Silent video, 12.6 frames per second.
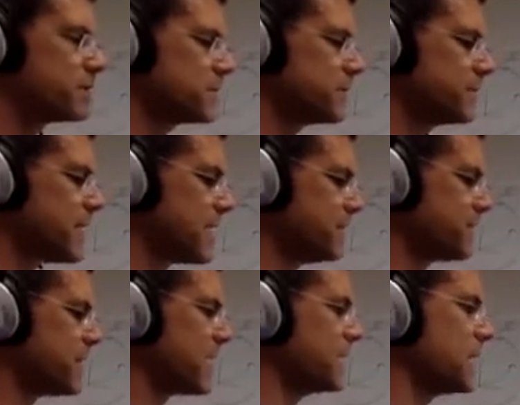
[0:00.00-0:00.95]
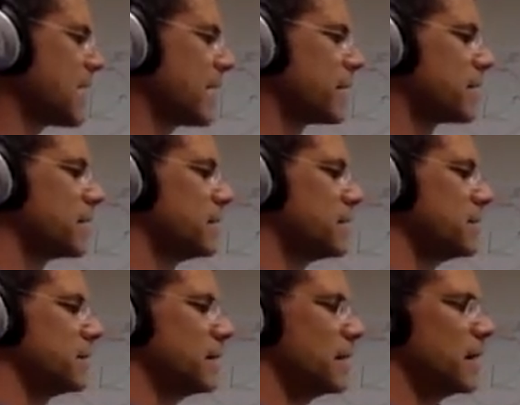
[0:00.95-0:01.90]
define, find, hire,
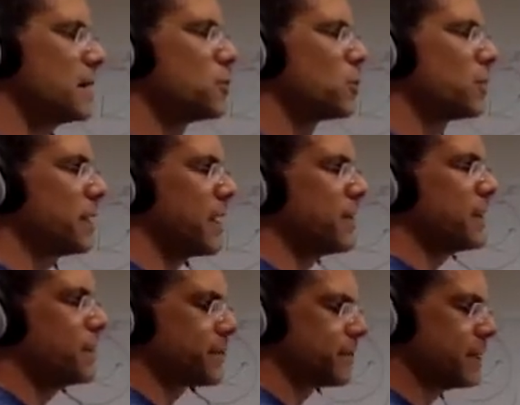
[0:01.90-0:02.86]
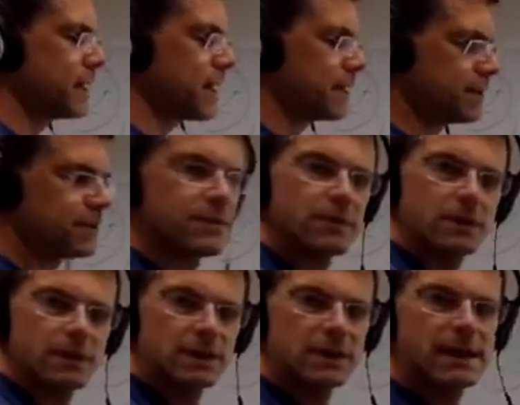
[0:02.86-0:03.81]
and onboard, and then 3 kind of
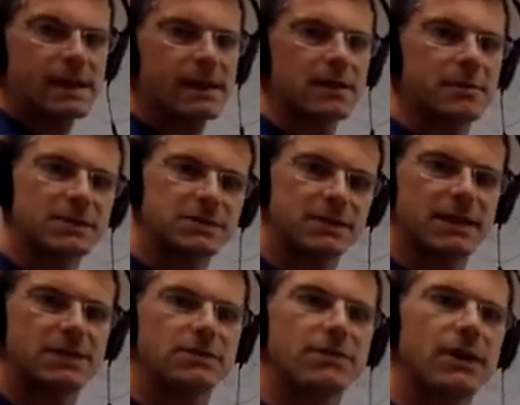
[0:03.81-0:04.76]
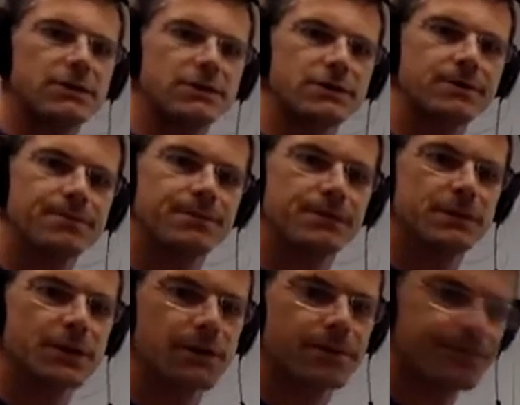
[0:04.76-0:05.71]
key elements to each of those.
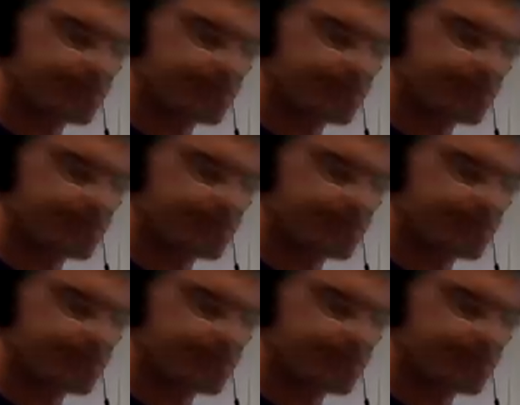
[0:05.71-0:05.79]
So